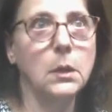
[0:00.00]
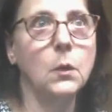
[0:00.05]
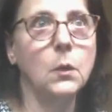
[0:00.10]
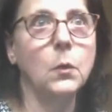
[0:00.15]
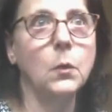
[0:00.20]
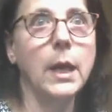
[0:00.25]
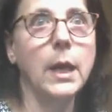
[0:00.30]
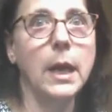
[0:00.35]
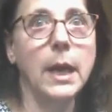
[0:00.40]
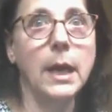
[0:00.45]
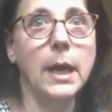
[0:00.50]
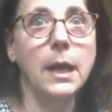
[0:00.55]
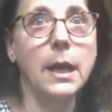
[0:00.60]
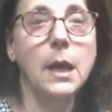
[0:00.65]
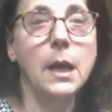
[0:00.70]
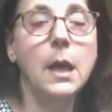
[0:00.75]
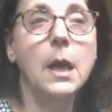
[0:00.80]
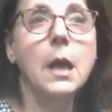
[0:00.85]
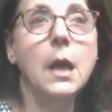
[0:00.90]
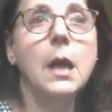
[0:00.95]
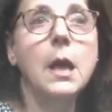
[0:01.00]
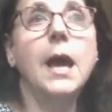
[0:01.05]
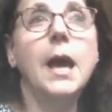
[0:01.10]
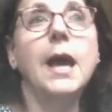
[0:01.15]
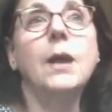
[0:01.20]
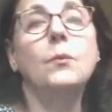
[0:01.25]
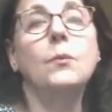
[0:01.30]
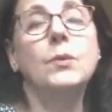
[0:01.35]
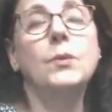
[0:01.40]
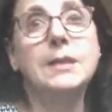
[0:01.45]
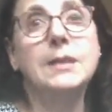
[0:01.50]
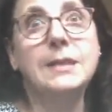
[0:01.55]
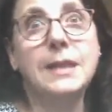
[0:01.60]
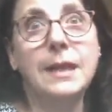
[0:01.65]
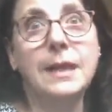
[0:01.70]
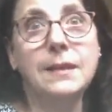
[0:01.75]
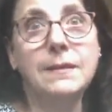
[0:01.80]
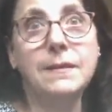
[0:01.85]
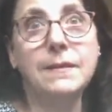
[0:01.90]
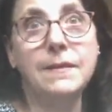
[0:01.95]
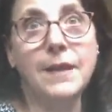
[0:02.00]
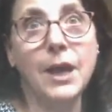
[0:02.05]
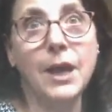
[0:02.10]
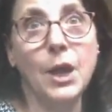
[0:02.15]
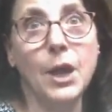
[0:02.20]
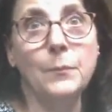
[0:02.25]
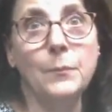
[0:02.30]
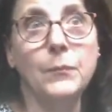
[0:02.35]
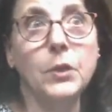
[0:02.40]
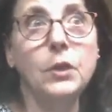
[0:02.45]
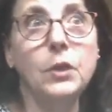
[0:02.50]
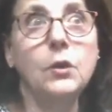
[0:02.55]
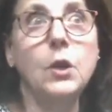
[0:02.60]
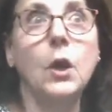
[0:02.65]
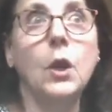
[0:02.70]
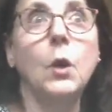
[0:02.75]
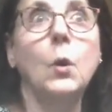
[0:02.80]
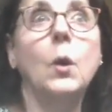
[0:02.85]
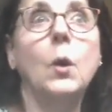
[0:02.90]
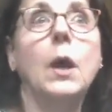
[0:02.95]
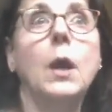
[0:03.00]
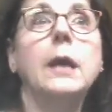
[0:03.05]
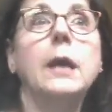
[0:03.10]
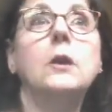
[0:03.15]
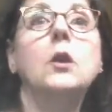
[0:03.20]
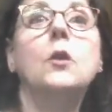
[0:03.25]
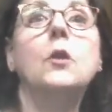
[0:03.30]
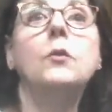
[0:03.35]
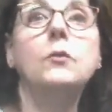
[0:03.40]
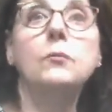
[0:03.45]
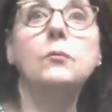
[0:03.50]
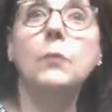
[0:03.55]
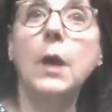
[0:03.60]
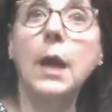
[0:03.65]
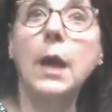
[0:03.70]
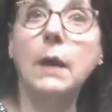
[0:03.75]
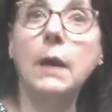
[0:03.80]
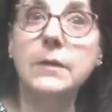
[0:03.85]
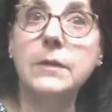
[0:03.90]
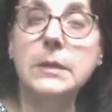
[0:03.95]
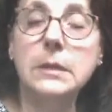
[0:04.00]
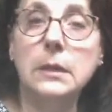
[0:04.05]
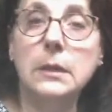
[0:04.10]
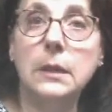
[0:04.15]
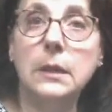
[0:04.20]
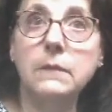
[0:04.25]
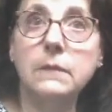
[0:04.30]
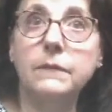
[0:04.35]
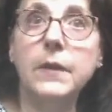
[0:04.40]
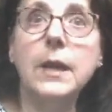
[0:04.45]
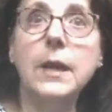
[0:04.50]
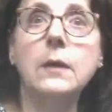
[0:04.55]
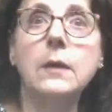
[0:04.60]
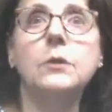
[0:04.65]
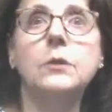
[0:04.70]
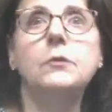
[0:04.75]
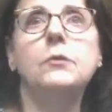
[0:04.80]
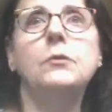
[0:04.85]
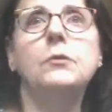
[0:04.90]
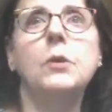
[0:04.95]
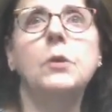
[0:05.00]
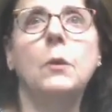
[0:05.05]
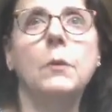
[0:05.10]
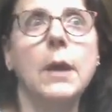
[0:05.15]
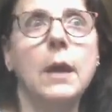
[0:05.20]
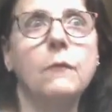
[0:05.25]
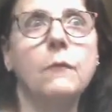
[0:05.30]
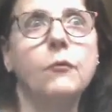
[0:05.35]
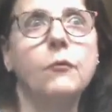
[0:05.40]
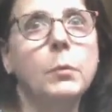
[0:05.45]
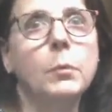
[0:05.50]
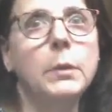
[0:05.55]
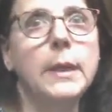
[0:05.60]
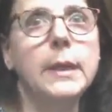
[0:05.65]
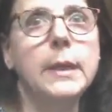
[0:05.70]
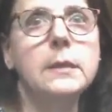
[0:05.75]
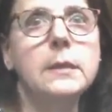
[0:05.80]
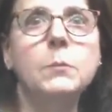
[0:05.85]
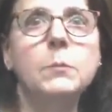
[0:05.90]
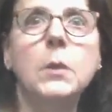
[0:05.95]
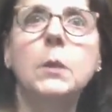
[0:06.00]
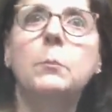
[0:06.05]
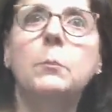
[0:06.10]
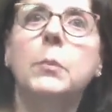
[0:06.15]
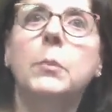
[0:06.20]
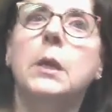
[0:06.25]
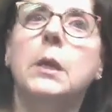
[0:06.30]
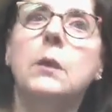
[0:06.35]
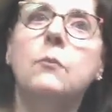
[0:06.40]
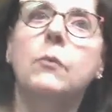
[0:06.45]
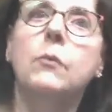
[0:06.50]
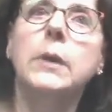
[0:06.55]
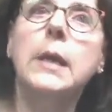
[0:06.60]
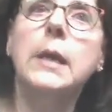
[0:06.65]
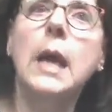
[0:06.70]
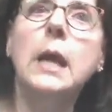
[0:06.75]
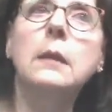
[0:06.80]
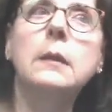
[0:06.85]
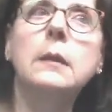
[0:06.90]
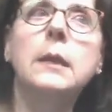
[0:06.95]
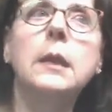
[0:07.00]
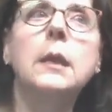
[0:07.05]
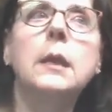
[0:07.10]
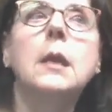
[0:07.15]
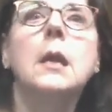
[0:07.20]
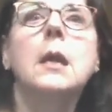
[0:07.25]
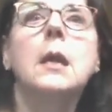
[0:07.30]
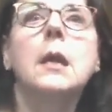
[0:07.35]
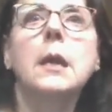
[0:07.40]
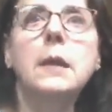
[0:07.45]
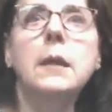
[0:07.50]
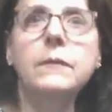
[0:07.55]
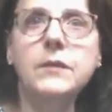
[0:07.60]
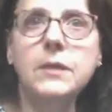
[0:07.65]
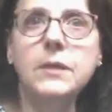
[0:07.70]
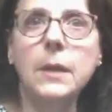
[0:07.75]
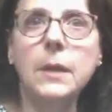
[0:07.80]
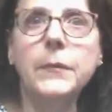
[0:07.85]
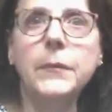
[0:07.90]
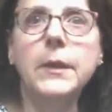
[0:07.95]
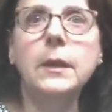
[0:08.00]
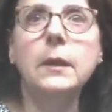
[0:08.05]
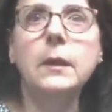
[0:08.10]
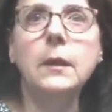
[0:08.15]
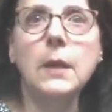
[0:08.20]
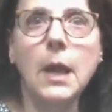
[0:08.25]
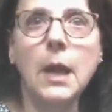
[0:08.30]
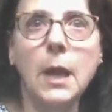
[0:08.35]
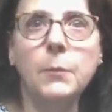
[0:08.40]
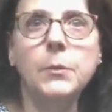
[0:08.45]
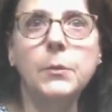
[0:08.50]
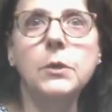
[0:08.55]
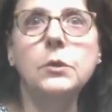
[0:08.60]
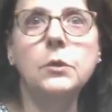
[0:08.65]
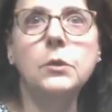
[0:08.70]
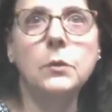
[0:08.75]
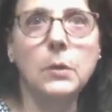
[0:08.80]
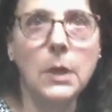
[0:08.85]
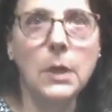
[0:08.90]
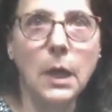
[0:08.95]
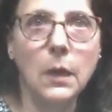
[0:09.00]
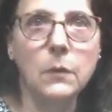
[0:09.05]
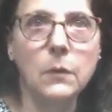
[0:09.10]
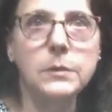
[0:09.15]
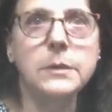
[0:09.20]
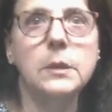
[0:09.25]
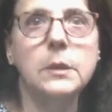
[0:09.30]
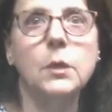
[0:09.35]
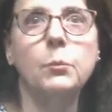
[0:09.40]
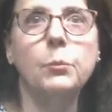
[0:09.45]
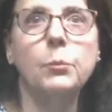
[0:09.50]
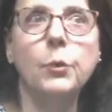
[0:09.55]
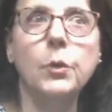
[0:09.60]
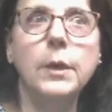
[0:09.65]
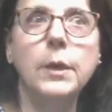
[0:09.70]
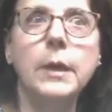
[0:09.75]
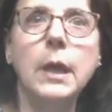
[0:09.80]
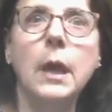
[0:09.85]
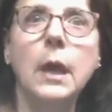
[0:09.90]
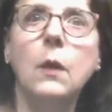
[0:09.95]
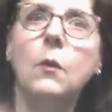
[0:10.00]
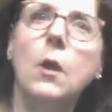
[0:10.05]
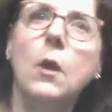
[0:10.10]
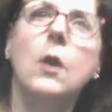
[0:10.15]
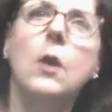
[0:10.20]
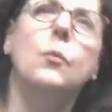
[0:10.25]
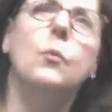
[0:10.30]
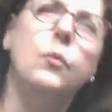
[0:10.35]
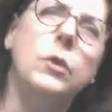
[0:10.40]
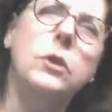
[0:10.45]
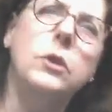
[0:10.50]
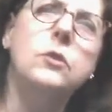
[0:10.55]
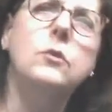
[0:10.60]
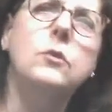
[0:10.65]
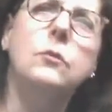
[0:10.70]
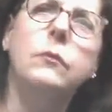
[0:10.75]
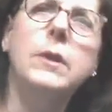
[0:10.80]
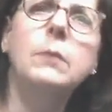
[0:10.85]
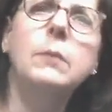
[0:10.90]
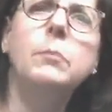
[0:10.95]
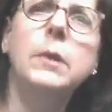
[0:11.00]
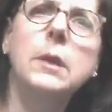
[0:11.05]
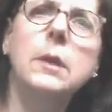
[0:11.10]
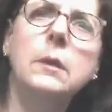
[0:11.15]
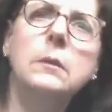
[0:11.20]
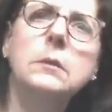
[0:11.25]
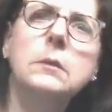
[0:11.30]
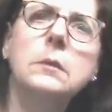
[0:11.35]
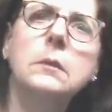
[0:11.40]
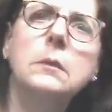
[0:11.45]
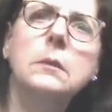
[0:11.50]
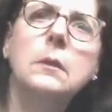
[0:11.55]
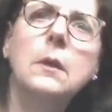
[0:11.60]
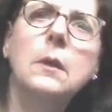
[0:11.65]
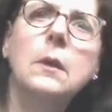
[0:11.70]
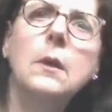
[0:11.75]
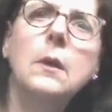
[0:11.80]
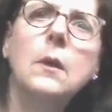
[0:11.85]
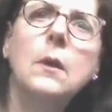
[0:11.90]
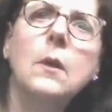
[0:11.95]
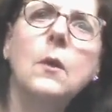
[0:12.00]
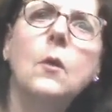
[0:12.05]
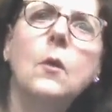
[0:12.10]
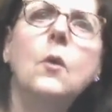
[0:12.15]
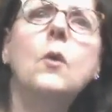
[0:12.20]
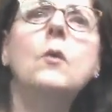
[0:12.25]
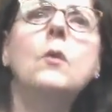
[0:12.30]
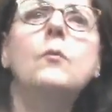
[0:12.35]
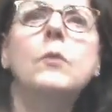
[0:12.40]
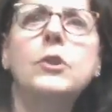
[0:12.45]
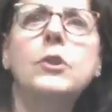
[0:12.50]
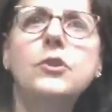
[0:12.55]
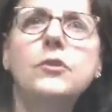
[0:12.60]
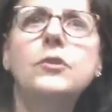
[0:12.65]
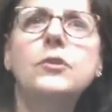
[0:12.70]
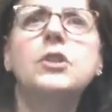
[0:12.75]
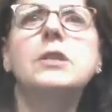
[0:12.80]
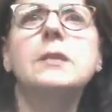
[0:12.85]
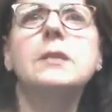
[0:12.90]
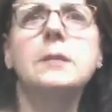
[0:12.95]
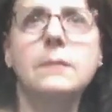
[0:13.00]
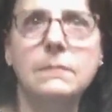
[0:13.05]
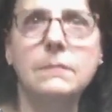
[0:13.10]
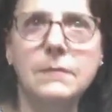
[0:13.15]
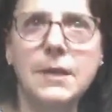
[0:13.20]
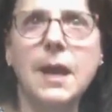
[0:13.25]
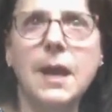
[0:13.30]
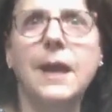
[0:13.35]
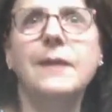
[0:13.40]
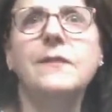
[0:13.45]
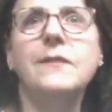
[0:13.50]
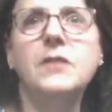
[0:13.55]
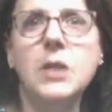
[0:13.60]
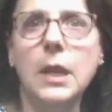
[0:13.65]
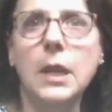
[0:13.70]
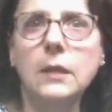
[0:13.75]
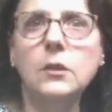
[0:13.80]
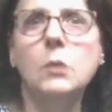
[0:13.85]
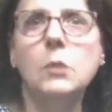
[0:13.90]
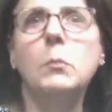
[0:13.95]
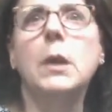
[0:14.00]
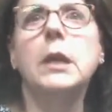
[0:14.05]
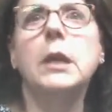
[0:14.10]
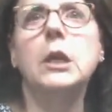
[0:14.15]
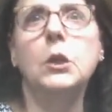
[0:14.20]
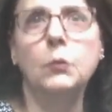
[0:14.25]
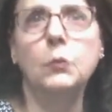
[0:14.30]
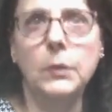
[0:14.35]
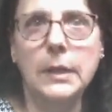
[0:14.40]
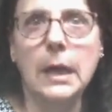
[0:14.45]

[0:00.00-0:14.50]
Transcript: Okay? I would say to them, I know you have a select value, you don't have replacement, but in reality, if something happened to your house and it burned down, would you rebuild? Or would you just kind of take the money you would